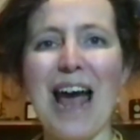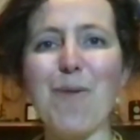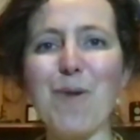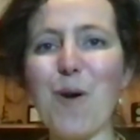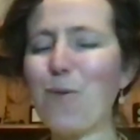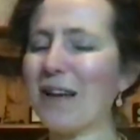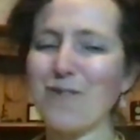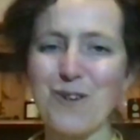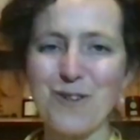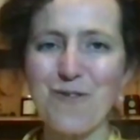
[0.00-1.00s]
And we always
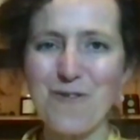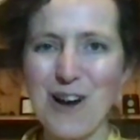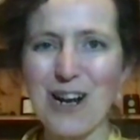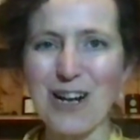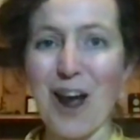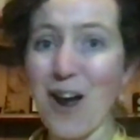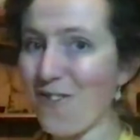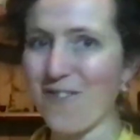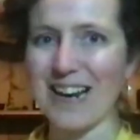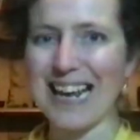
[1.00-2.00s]
have good fun,
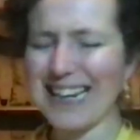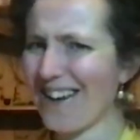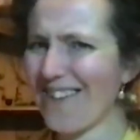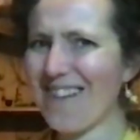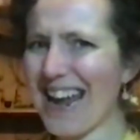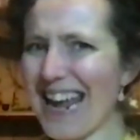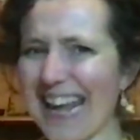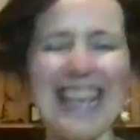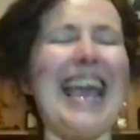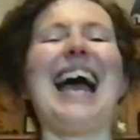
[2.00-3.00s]
hopefully, don't we?
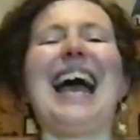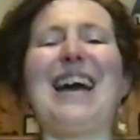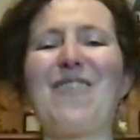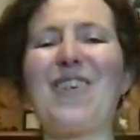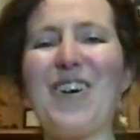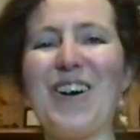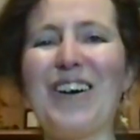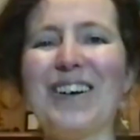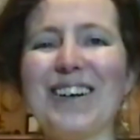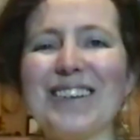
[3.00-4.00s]
Yeah, of
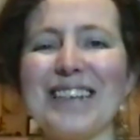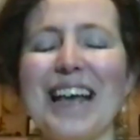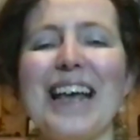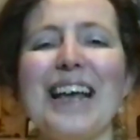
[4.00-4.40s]
course.